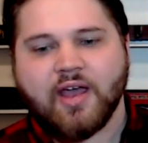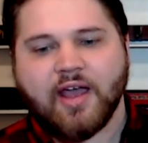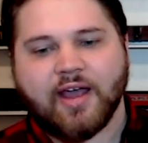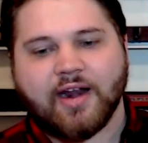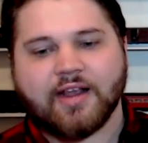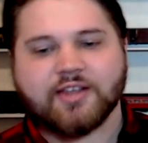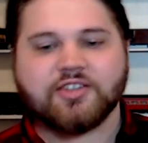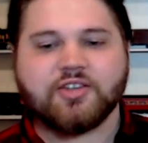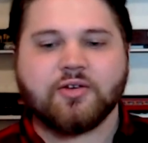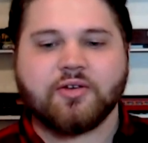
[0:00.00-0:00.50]

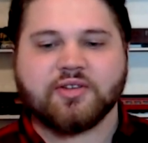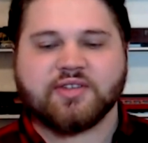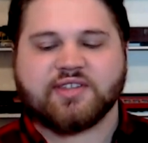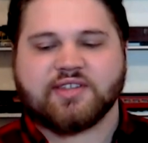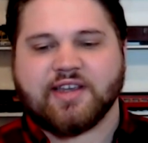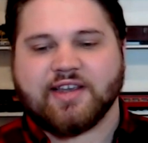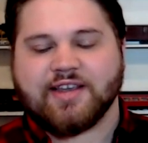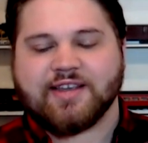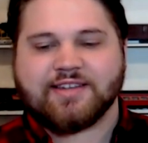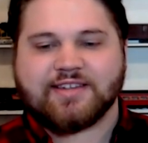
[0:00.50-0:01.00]
And as you can
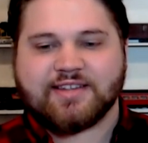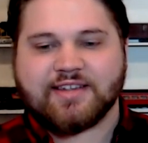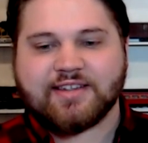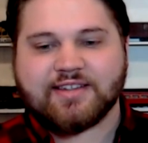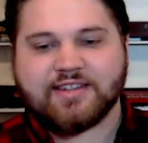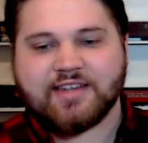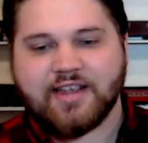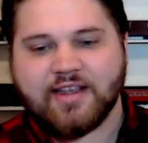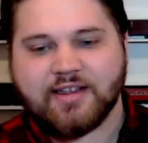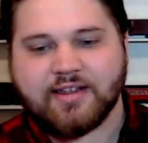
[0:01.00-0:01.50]
see,
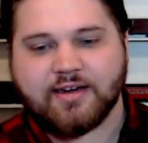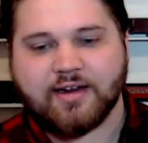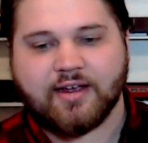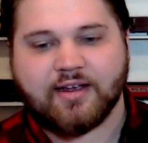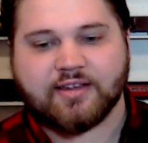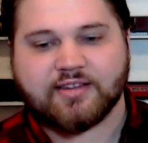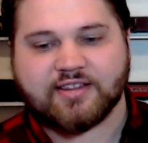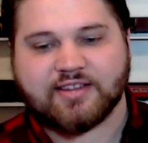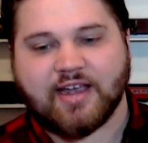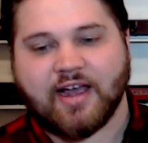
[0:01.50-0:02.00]
16
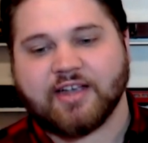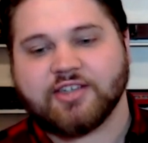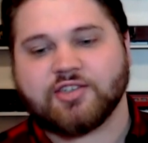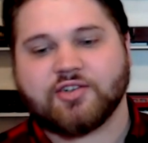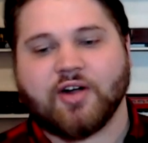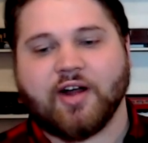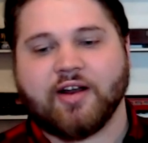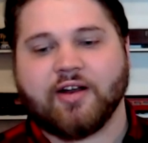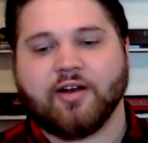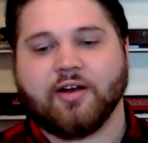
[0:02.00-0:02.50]
Sky
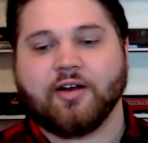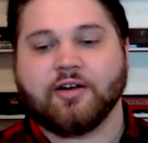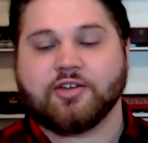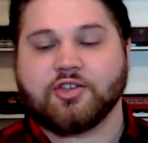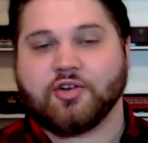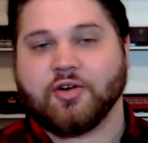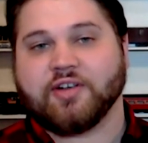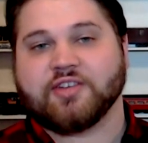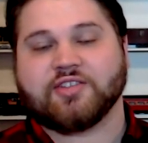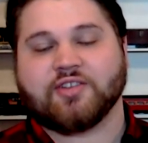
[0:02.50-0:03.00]
Striker
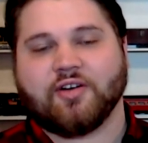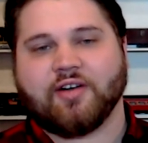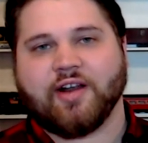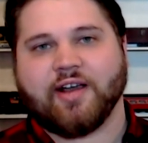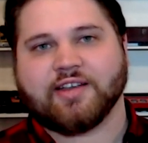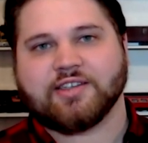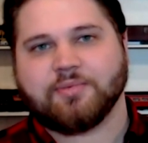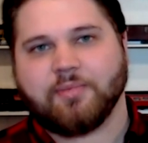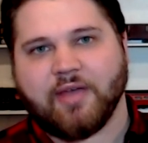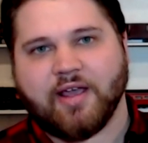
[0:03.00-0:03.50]
Trickstar
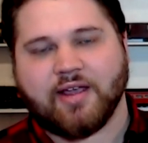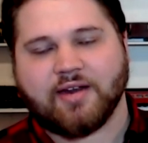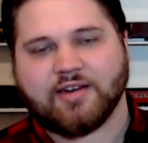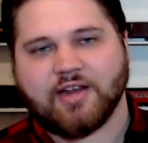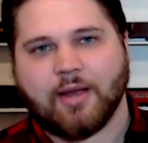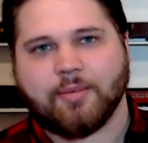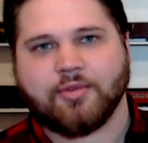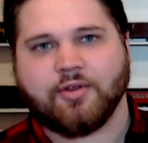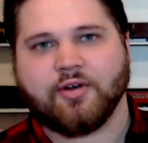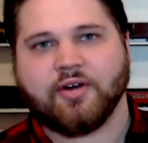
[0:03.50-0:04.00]
decks made
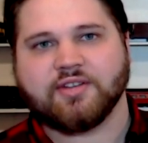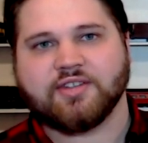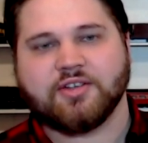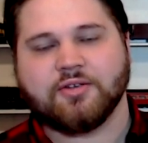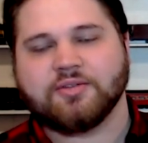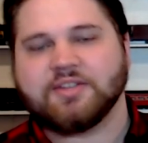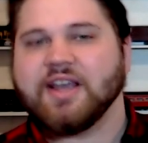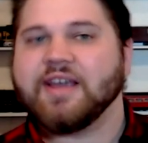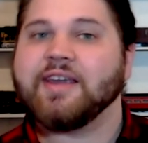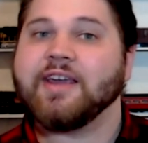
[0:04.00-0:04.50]
top
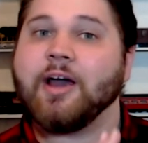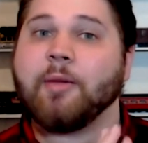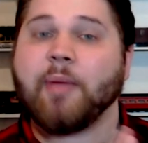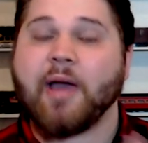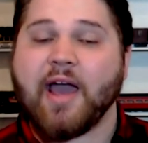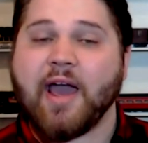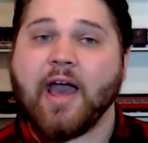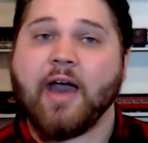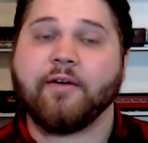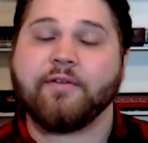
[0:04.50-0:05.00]
32, taking up
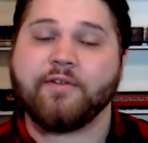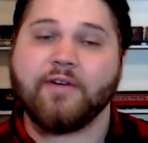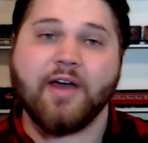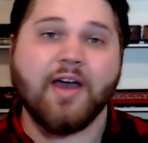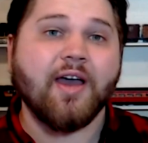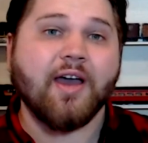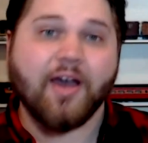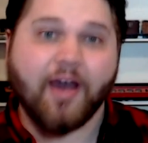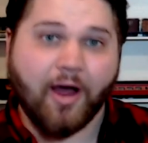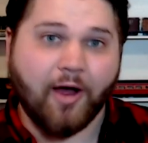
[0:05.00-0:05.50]
half
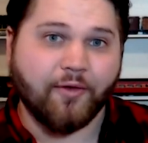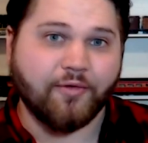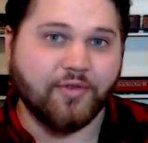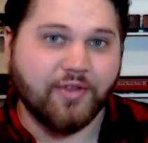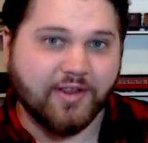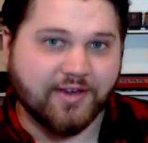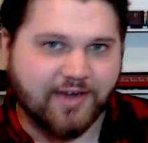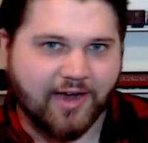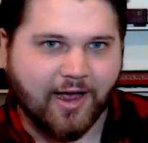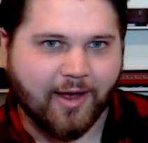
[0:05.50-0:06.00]
of
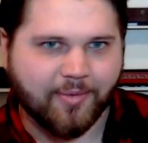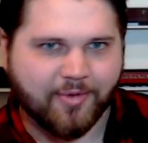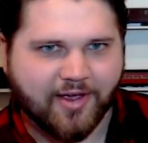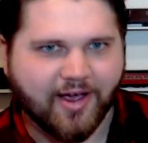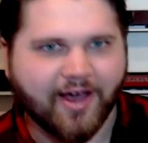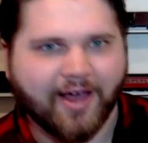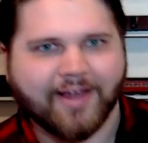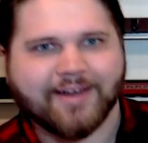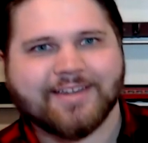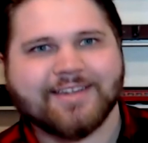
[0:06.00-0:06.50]
the top
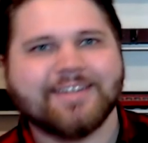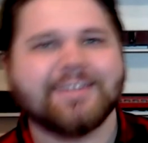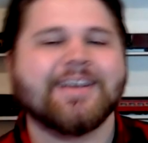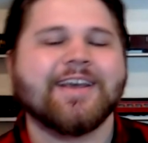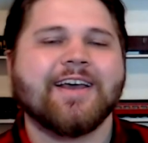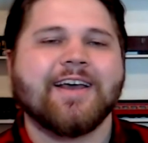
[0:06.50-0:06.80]
cut.